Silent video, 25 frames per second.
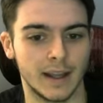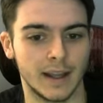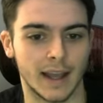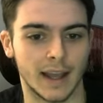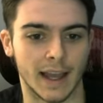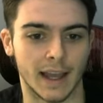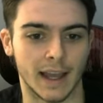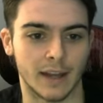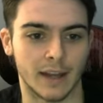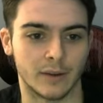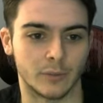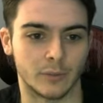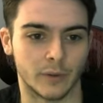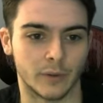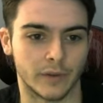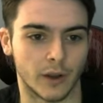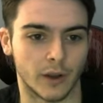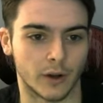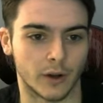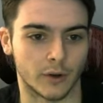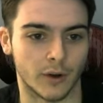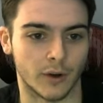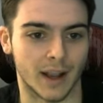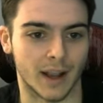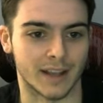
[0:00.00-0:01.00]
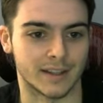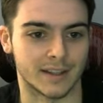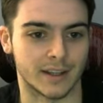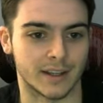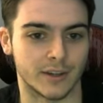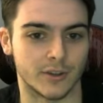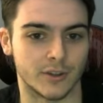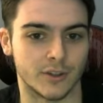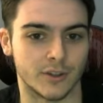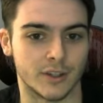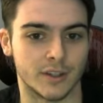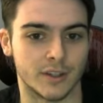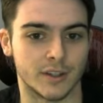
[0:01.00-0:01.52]
and we've got a Grass
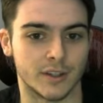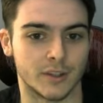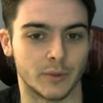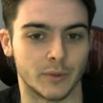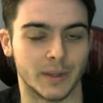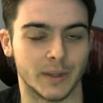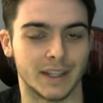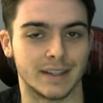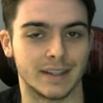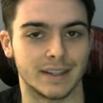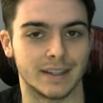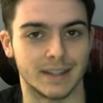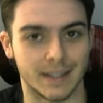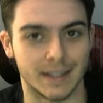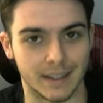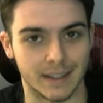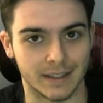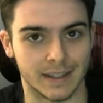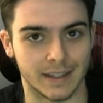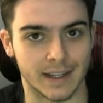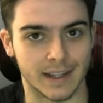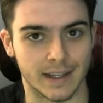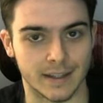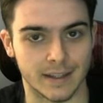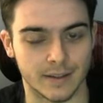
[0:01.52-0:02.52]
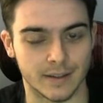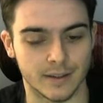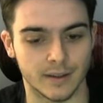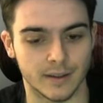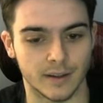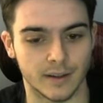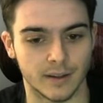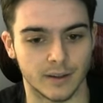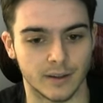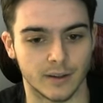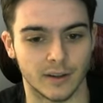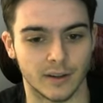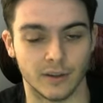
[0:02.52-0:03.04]
Energy, so we can Teal Dance,
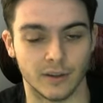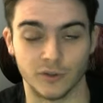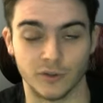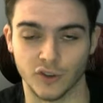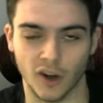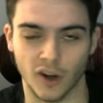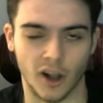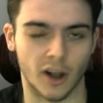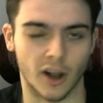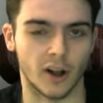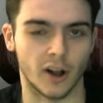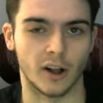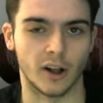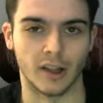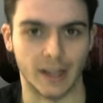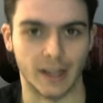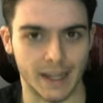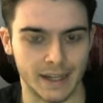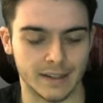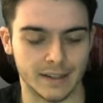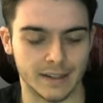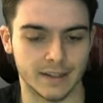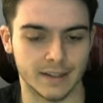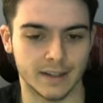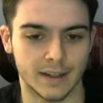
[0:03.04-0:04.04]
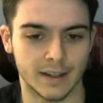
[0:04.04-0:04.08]
draw all 8.